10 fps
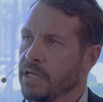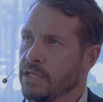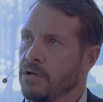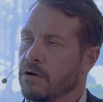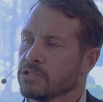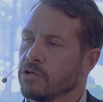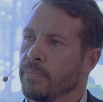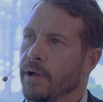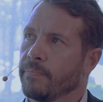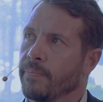Yeah, so
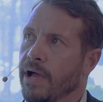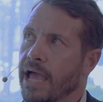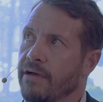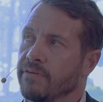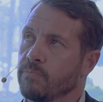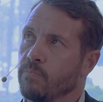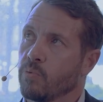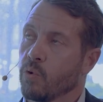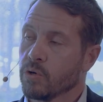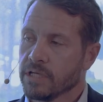by having
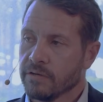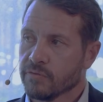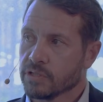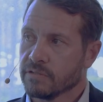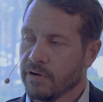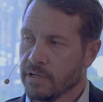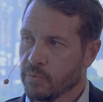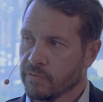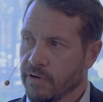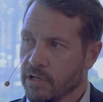broadly diversified
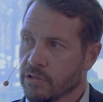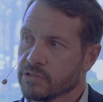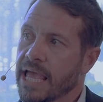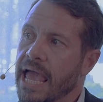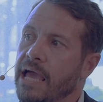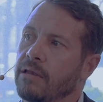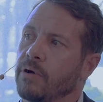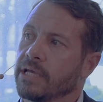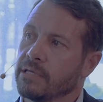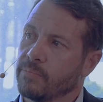portfolios and
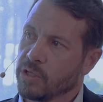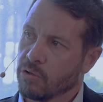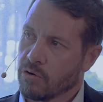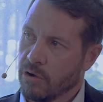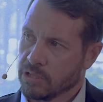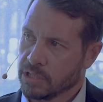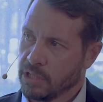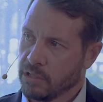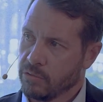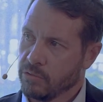by keeping your cost
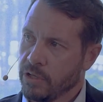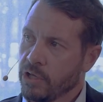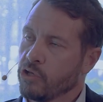low,